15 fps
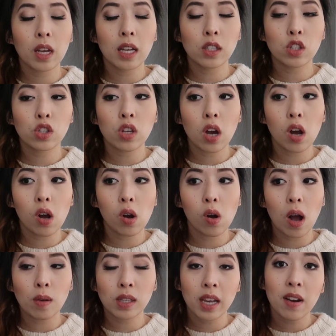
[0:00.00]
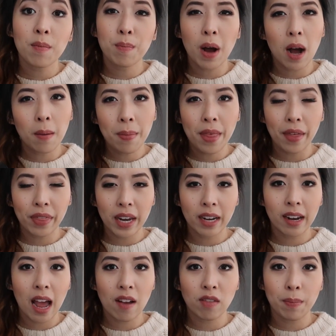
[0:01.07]
And so I was kind of bummed that they
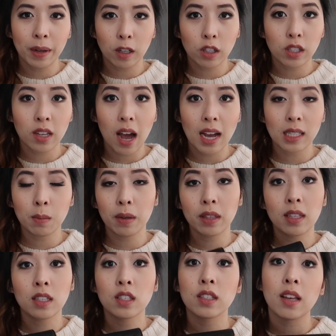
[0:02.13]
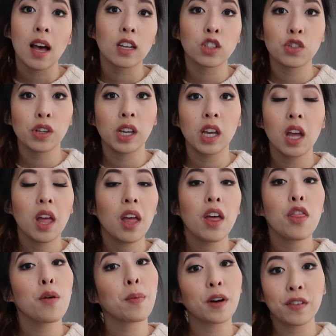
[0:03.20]
didn't have a bigger size, but this is actually
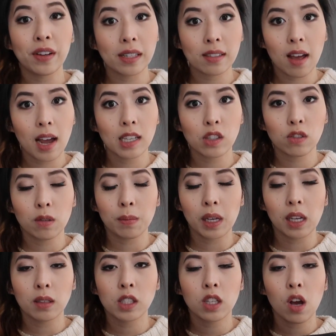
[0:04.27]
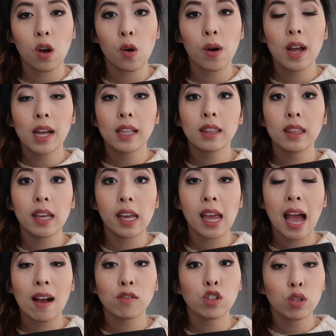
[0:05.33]
the perfect size for me. So they
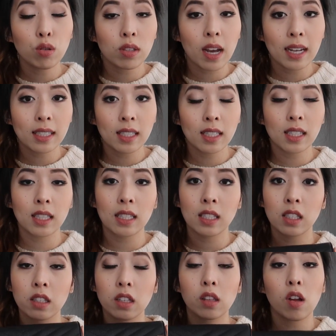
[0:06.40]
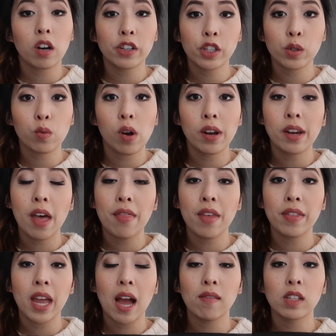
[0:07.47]
have 2 sizes. This is the largest one, and then
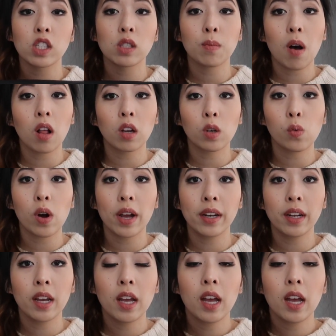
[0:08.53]
they have a smaller one.